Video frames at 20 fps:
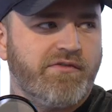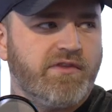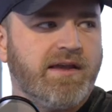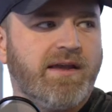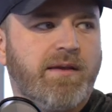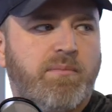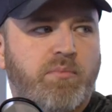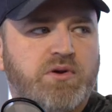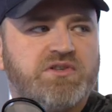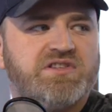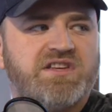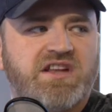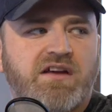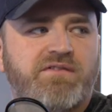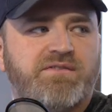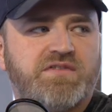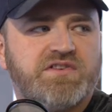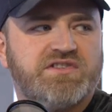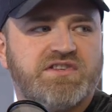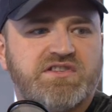Like it puts an
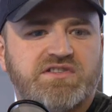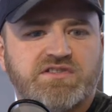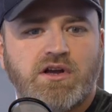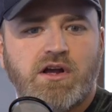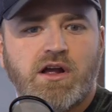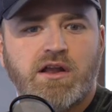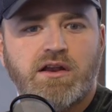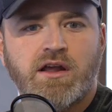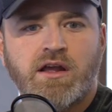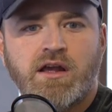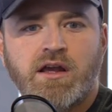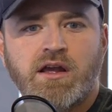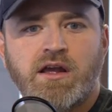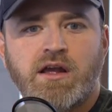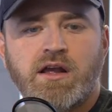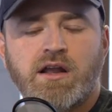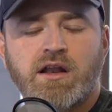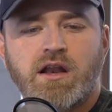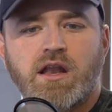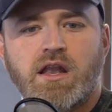emphasis on
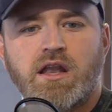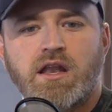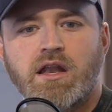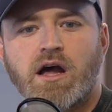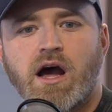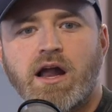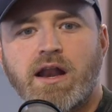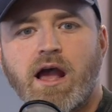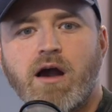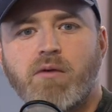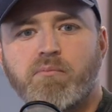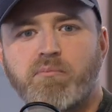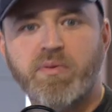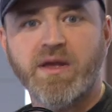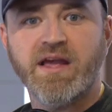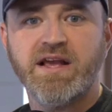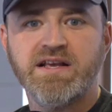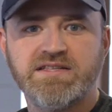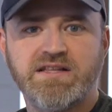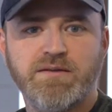not how
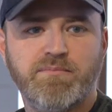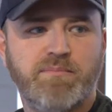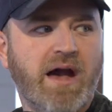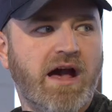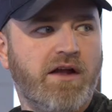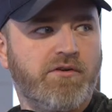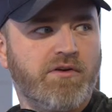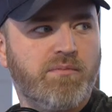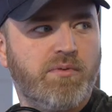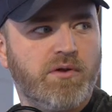big is the battery,